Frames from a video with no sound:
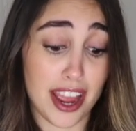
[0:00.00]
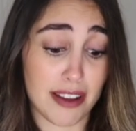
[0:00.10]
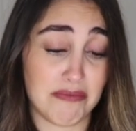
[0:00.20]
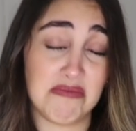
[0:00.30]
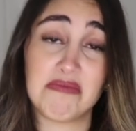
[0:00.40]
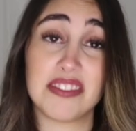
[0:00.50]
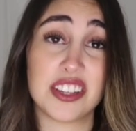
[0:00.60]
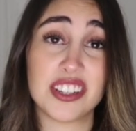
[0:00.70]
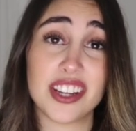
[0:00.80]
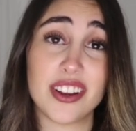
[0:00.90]
yeah,
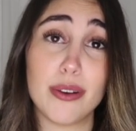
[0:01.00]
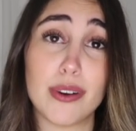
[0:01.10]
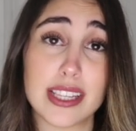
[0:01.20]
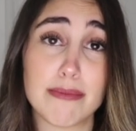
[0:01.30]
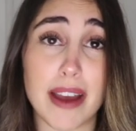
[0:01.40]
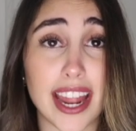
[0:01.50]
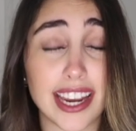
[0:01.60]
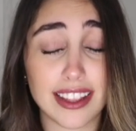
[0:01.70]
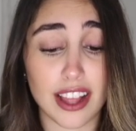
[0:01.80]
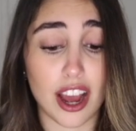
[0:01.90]
turns out he wasn't mad.
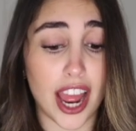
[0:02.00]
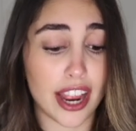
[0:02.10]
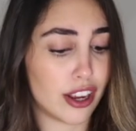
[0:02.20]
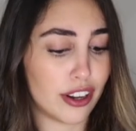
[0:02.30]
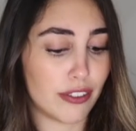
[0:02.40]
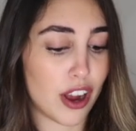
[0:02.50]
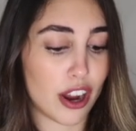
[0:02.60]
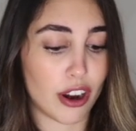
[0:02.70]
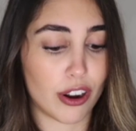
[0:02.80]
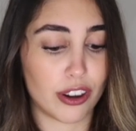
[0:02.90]
He thought I could have
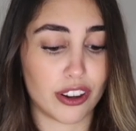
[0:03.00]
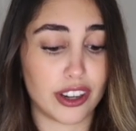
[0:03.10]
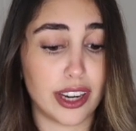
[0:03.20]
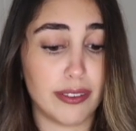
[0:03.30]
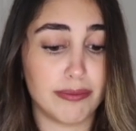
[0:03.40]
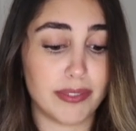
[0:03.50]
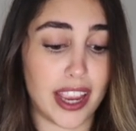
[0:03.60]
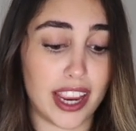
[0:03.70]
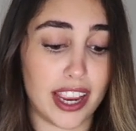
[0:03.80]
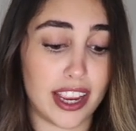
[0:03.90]
gone harder on him,
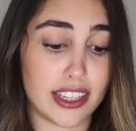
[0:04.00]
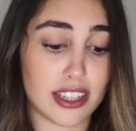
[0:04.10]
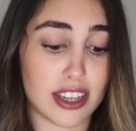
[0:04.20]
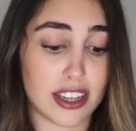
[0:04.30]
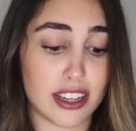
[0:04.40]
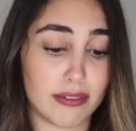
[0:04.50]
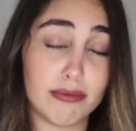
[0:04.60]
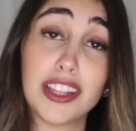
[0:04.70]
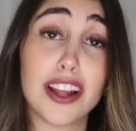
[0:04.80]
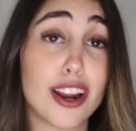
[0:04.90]
and
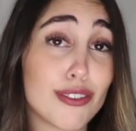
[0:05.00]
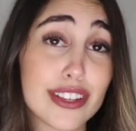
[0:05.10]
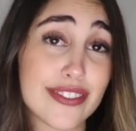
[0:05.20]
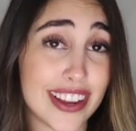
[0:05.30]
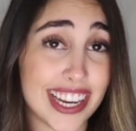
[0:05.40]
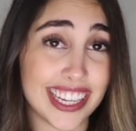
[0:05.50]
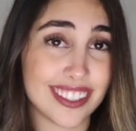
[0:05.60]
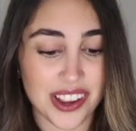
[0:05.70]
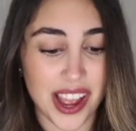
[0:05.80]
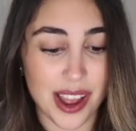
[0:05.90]
he thought it was funny.
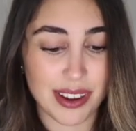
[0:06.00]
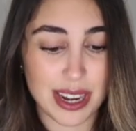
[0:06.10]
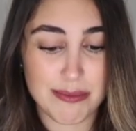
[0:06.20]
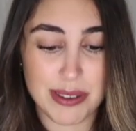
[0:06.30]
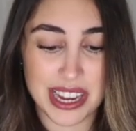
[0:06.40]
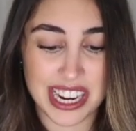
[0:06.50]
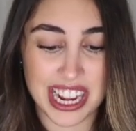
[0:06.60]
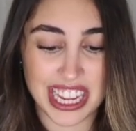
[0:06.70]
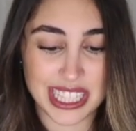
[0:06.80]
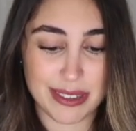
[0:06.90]
So I'm gonna put
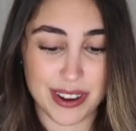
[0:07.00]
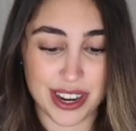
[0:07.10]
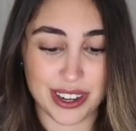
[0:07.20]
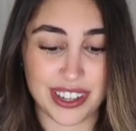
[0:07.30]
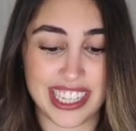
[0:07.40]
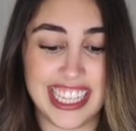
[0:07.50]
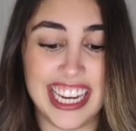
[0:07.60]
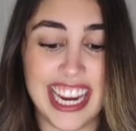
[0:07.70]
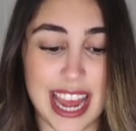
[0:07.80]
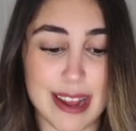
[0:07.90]
got some awkward
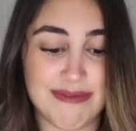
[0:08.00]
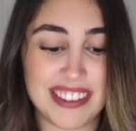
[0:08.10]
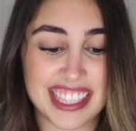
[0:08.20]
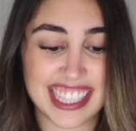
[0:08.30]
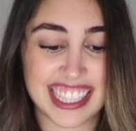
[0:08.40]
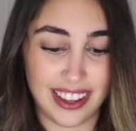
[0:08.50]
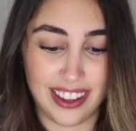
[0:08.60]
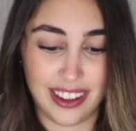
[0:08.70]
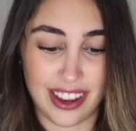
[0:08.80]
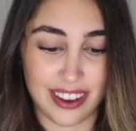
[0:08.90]
DMs.
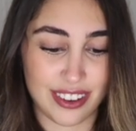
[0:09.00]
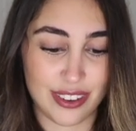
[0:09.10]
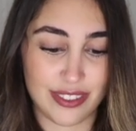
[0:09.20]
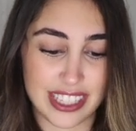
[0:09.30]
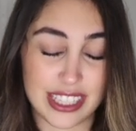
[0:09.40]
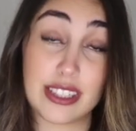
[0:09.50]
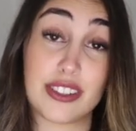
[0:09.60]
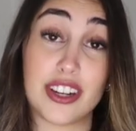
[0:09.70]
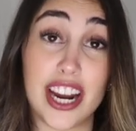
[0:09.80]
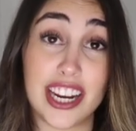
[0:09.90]
I don't know if this is
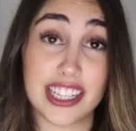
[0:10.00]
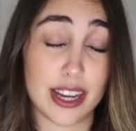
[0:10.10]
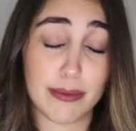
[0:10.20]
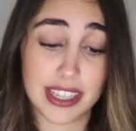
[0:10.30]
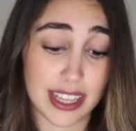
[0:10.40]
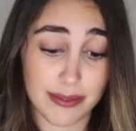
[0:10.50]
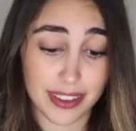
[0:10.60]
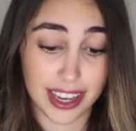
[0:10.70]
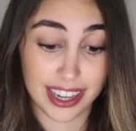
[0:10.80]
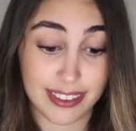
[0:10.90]
trying to tell me
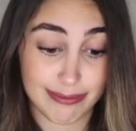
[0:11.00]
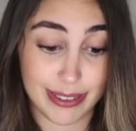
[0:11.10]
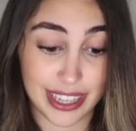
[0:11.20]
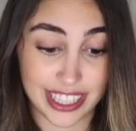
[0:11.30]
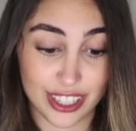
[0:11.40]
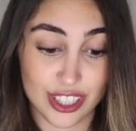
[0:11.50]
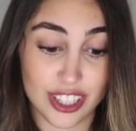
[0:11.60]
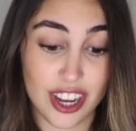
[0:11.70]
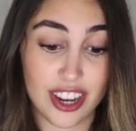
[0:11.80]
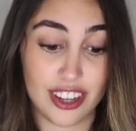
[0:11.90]
something, but there's
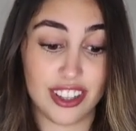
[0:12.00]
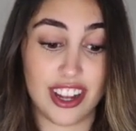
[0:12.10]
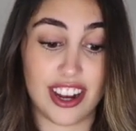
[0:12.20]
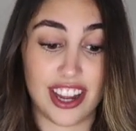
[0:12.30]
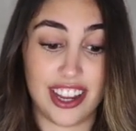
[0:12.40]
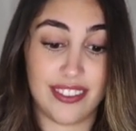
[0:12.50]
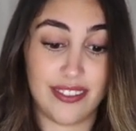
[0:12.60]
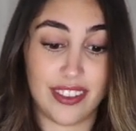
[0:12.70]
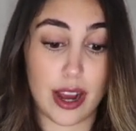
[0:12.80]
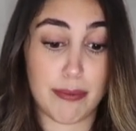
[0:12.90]
not a lot
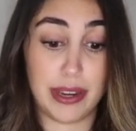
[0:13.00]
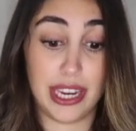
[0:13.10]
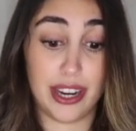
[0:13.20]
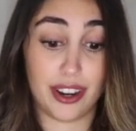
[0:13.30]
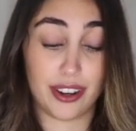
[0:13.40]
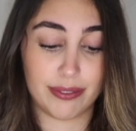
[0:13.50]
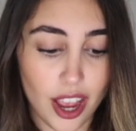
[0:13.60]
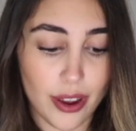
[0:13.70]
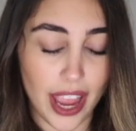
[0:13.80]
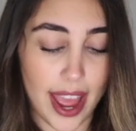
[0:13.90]
up here.
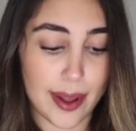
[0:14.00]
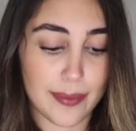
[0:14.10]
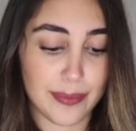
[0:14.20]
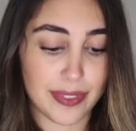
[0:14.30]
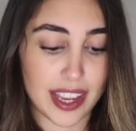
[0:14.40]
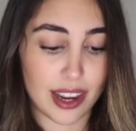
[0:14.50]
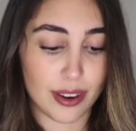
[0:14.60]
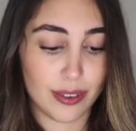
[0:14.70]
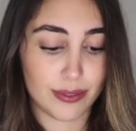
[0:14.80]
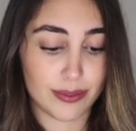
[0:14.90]
Okay,
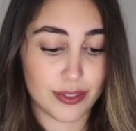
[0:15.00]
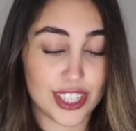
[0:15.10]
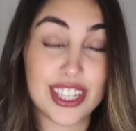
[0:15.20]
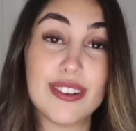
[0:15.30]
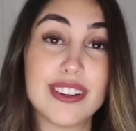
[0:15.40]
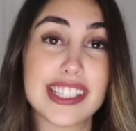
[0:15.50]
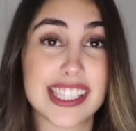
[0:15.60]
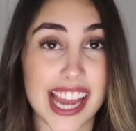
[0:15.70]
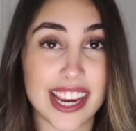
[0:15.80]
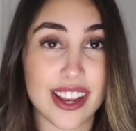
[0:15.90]
now she was
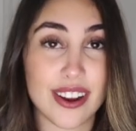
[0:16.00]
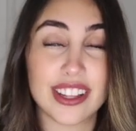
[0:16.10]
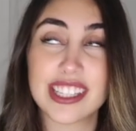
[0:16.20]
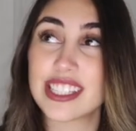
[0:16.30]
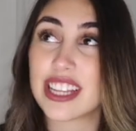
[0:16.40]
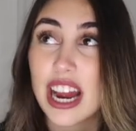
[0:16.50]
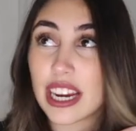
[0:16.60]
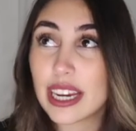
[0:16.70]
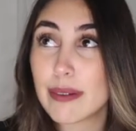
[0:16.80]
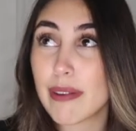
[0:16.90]
psycho. This is
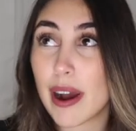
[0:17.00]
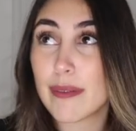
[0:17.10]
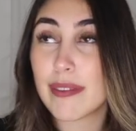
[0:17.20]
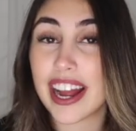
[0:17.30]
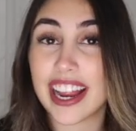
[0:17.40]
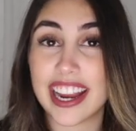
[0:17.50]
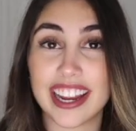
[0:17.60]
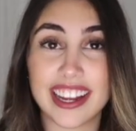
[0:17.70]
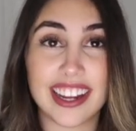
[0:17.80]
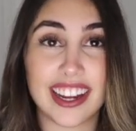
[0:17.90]
talking about
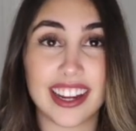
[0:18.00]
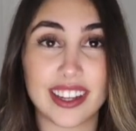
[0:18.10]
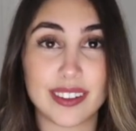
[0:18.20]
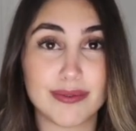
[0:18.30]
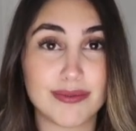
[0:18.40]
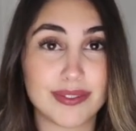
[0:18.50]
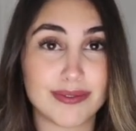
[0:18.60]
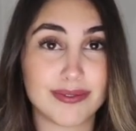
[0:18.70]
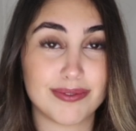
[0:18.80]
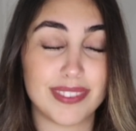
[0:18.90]
my
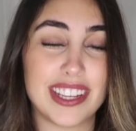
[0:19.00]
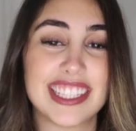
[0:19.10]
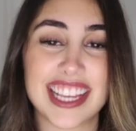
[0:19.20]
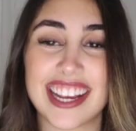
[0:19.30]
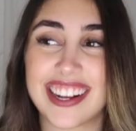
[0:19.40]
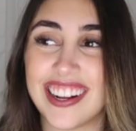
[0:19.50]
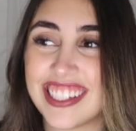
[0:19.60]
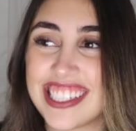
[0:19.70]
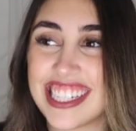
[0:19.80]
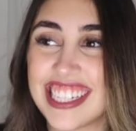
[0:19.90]

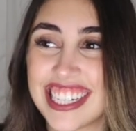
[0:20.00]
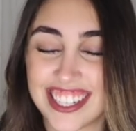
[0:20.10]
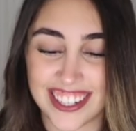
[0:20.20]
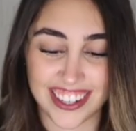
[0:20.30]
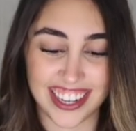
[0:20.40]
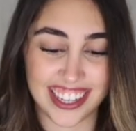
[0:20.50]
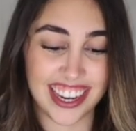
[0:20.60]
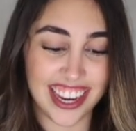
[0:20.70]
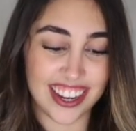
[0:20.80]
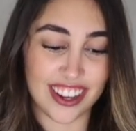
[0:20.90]
psychology teacher in
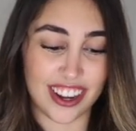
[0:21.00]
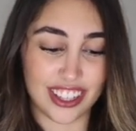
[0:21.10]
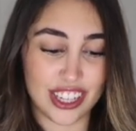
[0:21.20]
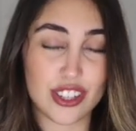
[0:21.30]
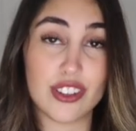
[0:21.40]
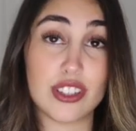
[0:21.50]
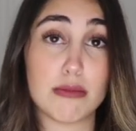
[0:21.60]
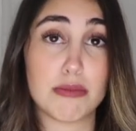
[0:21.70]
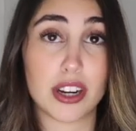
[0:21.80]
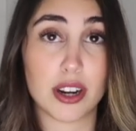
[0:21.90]
college who used to
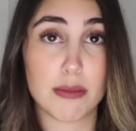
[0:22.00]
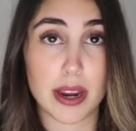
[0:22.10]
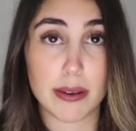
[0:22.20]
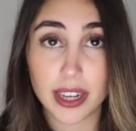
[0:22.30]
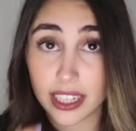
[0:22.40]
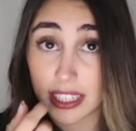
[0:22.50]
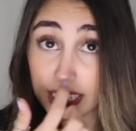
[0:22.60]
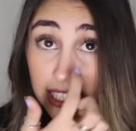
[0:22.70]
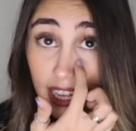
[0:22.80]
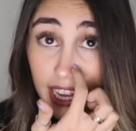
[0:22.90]
bring her baby
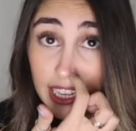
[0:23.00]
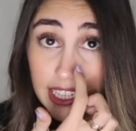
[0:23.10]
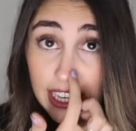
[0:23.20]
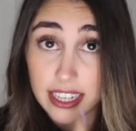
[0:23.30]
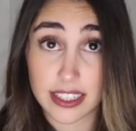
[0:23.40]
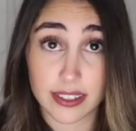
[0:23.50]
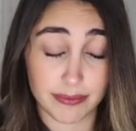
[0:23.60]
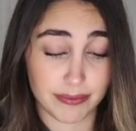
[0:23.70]
to class and